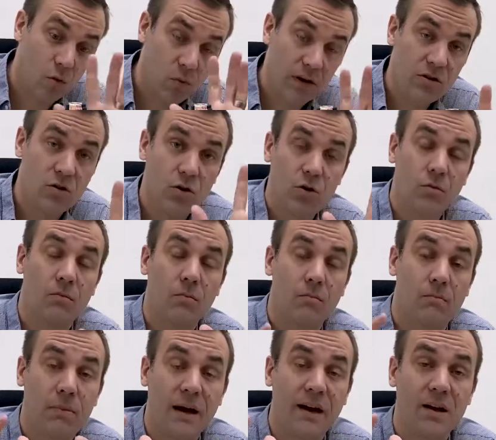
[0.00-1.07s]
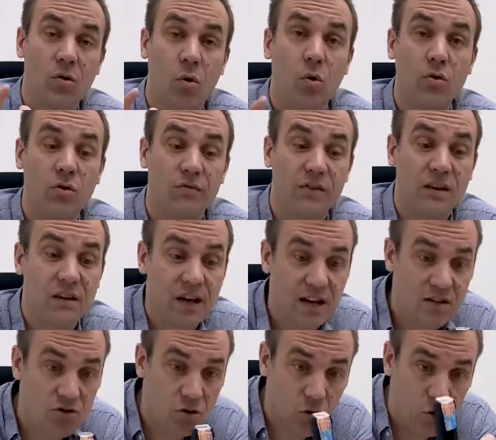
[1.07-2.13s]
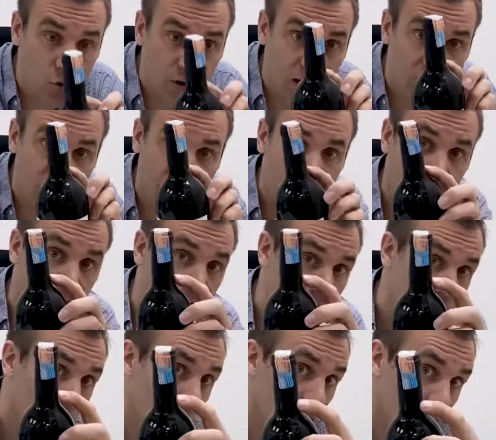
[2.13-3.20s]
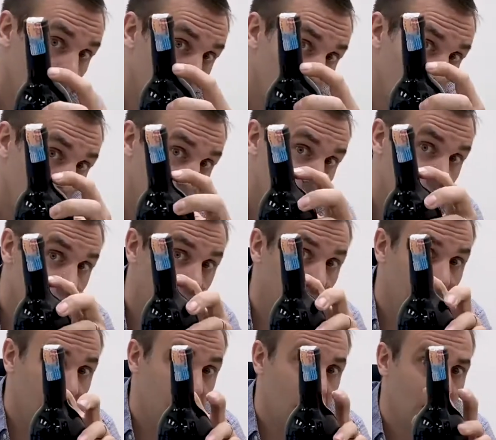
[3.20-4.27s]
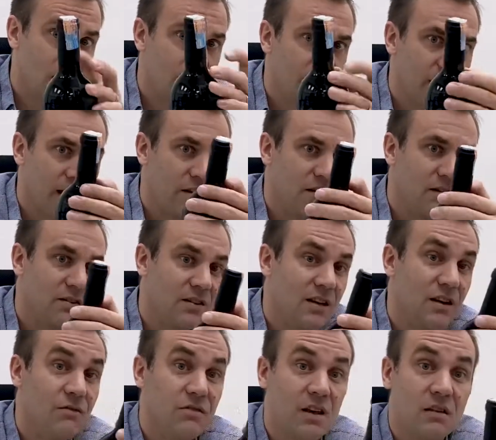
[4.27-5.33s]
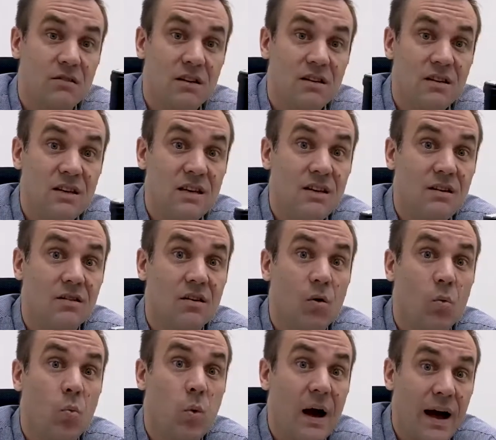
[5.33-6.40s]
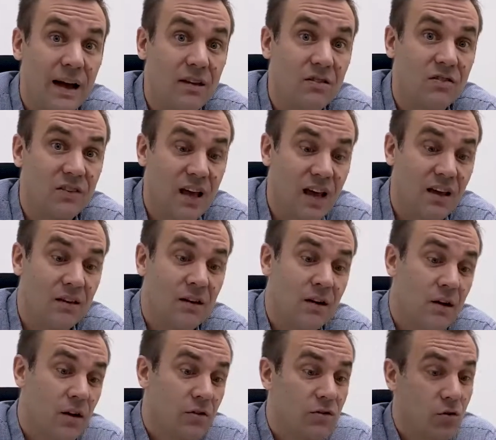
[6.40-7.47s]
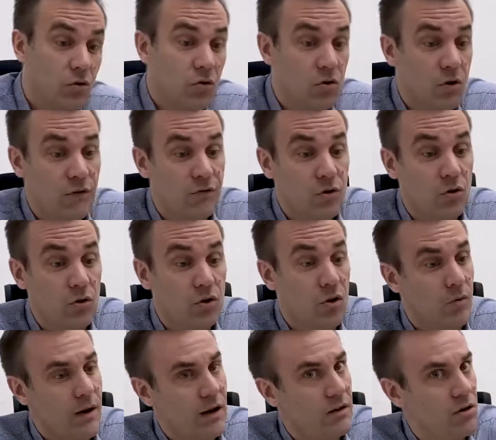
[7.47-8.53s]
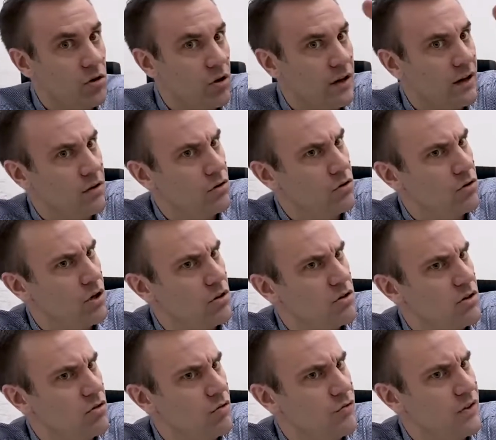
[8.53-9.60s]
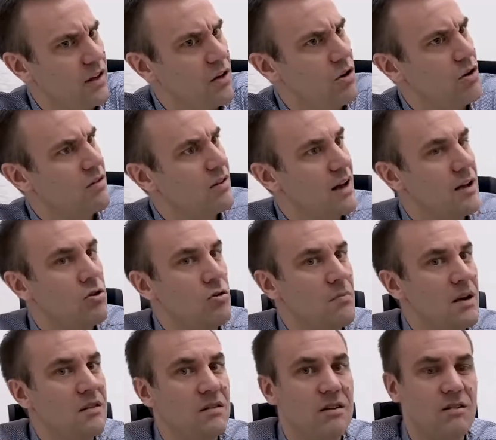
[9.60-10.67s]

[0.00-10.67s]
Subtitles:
when you buy older vintage, you look at that. You want to look around the rim and you see if there's any wine stain. So if you look around, you touch in your fingers and you may see